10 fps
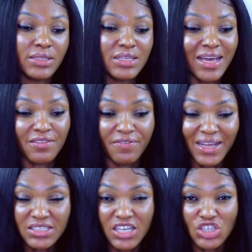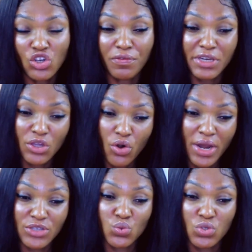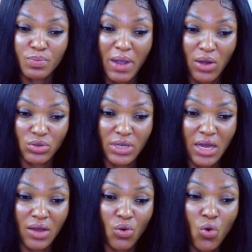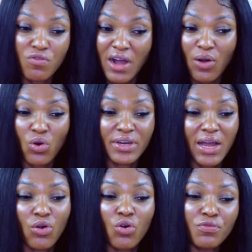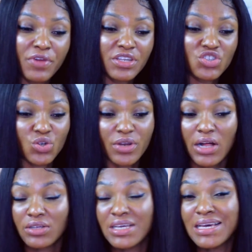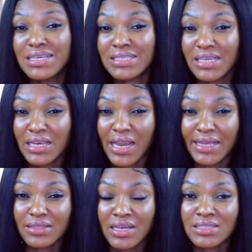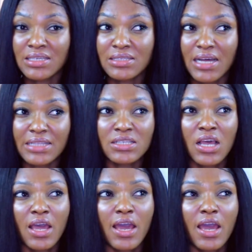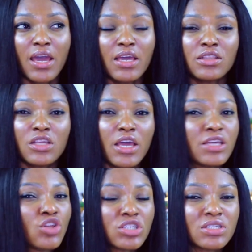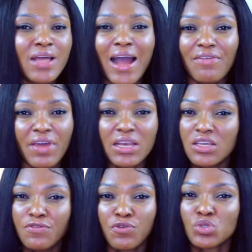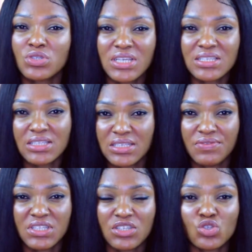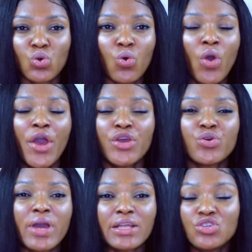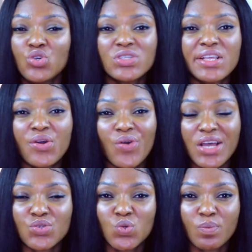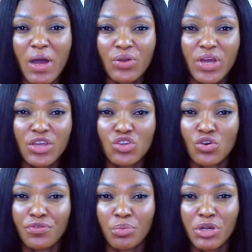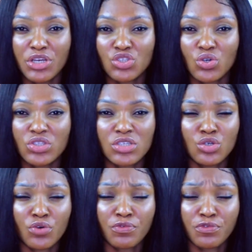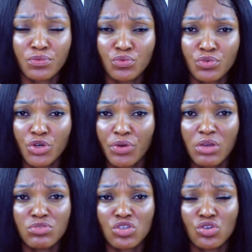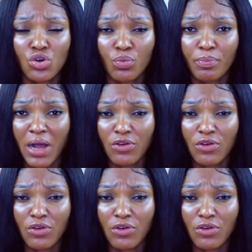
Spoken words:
The advantage of licorice root powder over other conventional skin lighteners is that it doesn't have any photosensitivity, so you can use licorice root powder in your formulations, in your creams, in your